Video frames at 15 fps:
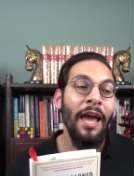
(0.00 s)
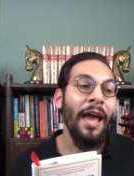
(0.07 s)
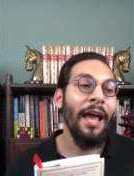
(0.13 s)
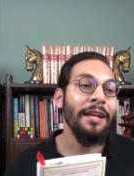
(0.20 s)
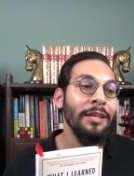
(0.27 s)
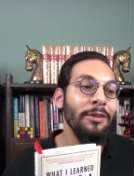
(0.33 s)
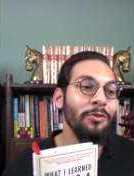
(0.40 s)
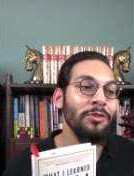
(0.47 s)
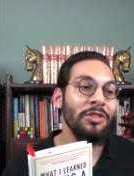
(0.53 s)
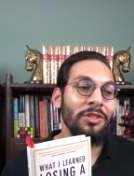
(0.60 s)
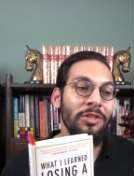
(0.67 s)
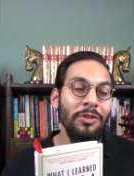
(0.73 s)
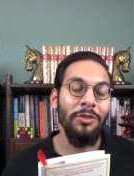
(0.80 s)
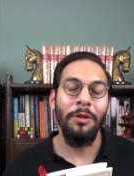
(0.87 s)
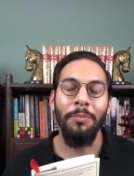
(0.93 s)
and he was
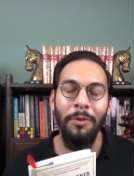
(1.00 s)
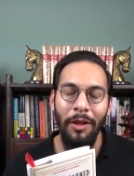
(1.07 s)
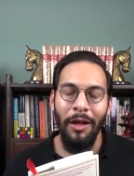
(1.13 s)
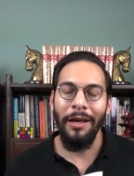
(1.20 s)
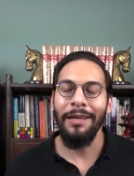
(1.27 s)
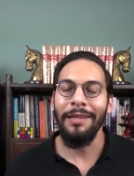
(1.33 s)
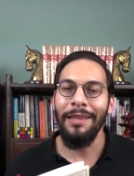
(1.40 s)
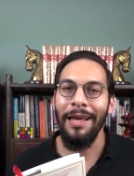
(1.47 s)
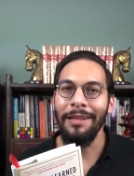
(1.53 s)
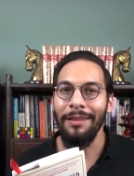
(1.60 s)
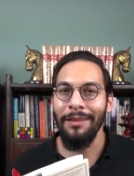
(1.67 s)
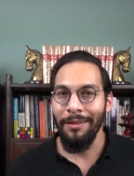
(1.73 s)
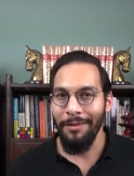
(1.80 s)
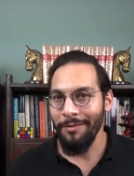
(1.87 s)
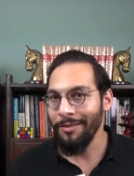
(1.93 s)
still applying that
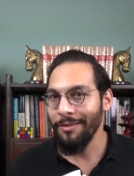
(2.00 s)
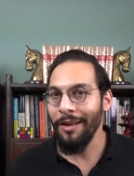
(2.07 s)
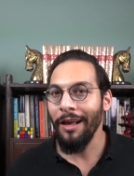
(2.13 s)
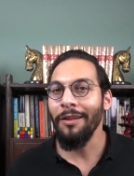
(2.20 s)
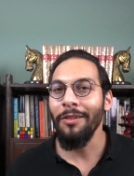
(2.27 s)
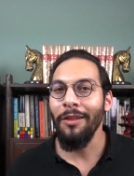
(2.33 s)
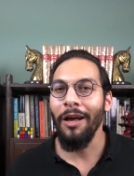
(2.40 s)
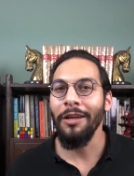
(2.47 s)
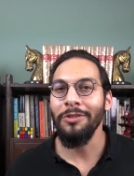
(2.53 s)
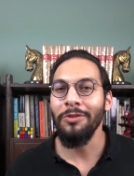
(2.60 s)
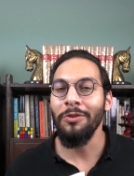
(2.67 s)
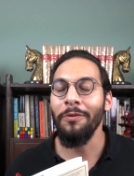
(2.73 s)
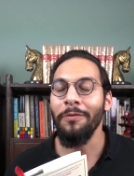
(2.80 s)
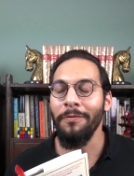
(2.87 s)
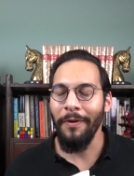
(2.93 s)

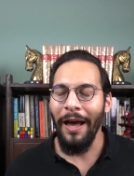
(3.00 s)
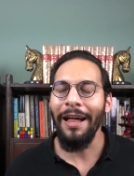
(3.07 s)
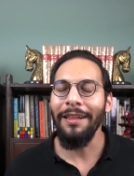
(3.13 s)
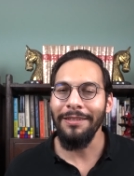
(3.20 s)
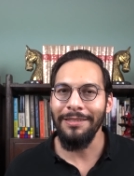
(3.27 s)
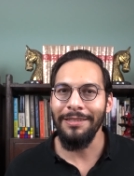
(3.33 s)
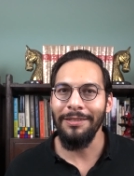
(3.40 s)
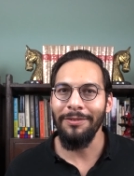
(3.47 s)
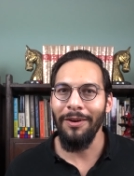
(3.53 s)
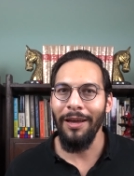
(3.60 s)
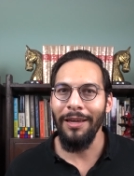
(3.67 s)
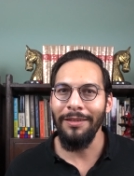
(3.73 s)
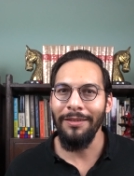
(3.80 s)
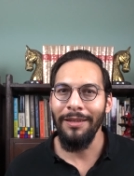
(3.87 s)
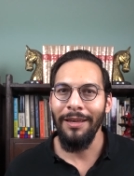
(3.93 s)
psychological fallacy,
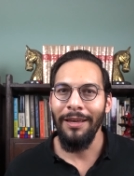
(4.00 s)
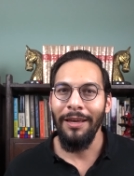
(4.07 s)
right,